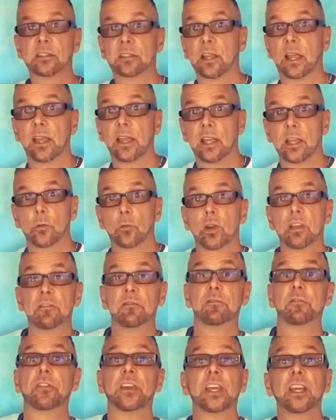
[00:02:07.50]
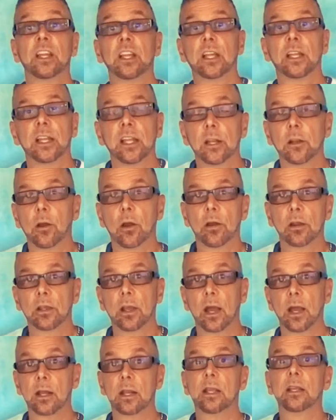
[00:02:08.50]
saying, we feel it in our
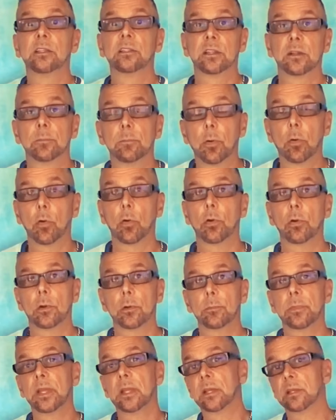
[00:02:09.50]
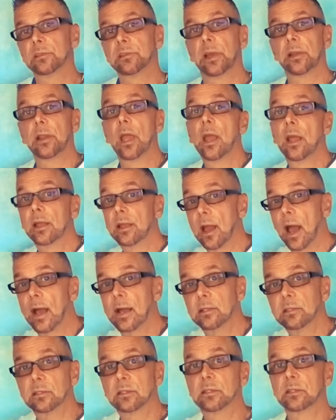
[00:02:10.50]
gut, is important because that
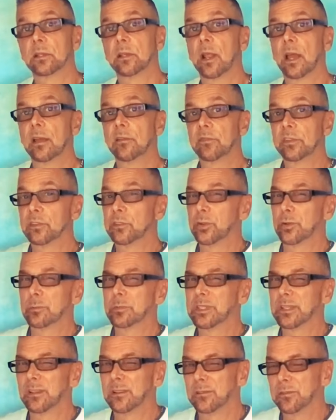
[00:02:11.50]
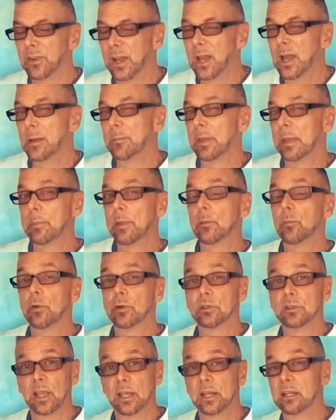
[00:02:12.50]
guides us in life in terms of maybe we're
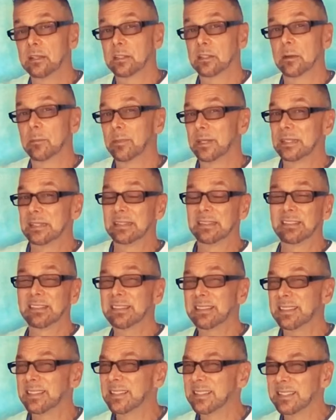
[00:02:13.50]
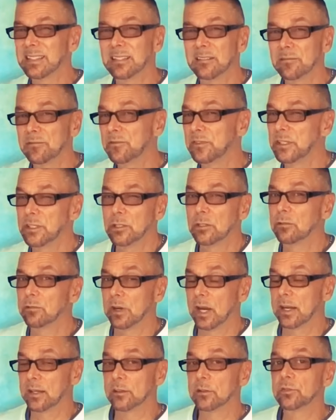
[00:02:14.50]
dating somebody and it just doesn't feel
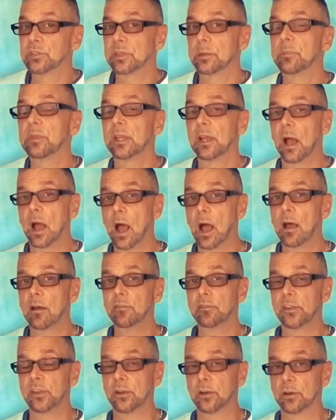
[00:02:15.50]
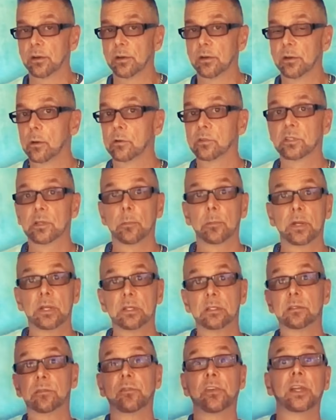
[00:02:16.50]
right. There's something off here. Or
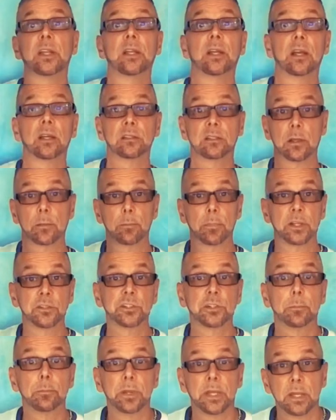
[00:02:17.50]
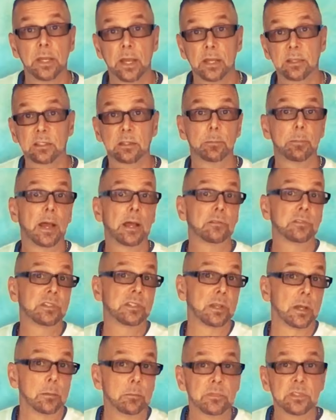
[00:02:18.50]
somebody's feeding us a bunch of BS about
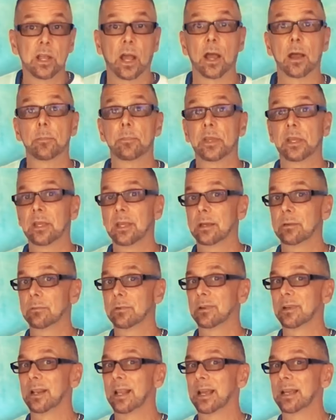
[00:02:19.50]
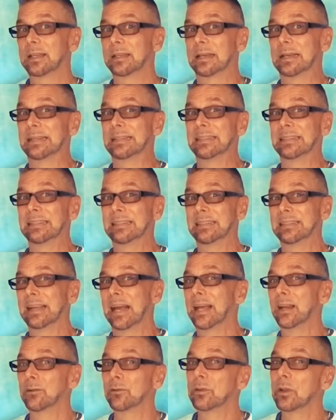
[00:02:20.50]
some topic and we're like,
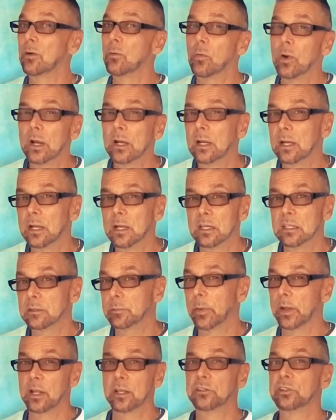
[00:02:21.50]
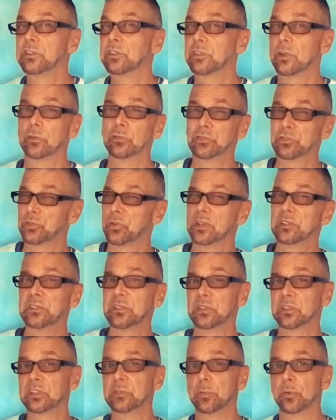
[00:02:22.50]
I don't know what it is, but I just don't trust
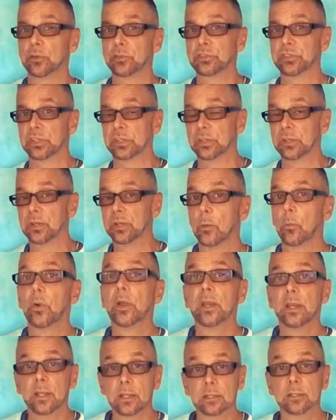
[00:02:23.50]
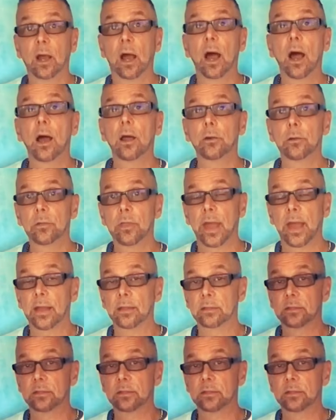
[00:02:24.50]
this person. We need to honor that.